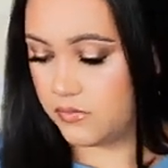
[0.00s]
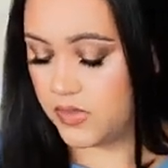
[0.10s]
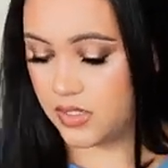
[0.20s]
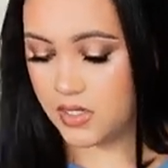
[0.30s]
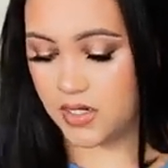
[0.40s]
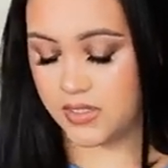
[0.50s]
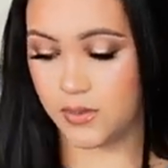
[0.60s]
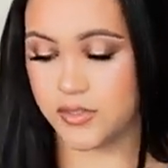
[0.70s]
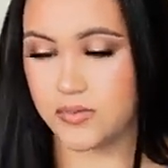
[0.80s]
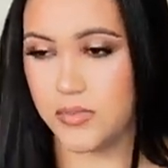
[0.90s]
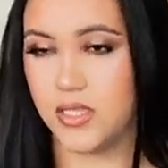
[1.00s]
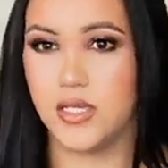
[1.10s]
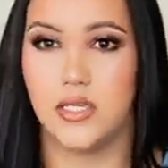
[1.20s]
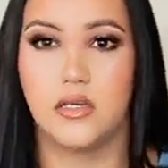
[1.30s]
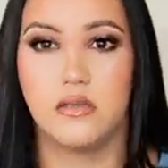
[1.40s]
they could end up
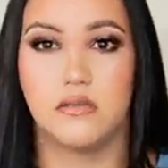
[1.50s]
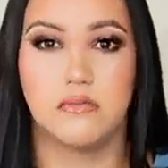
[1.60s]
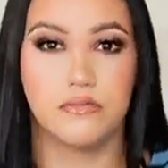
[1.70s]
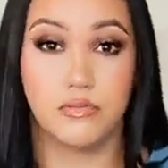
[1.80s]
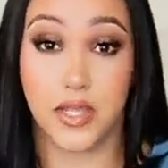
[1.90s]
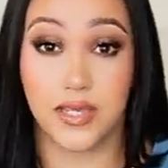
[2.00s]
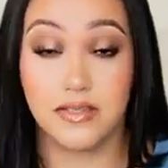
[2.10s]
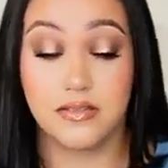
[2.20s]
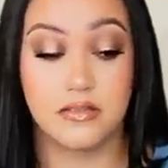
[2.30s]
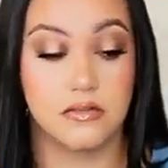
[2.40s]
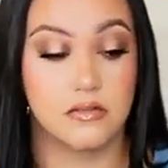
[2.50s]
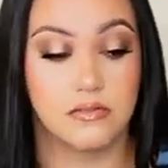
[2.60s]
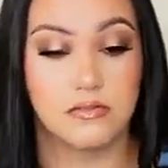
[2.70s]
smelling nice.